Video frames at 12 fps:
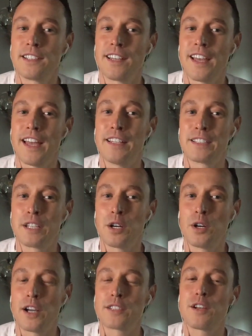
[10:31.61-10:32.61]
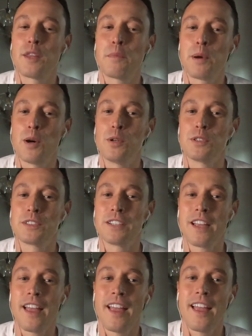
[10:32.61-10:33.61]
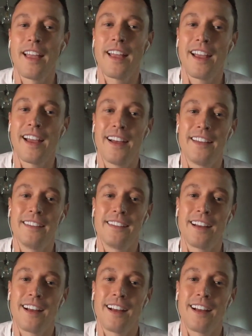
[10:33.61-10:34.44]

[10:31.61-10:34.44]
And so I saw the post, and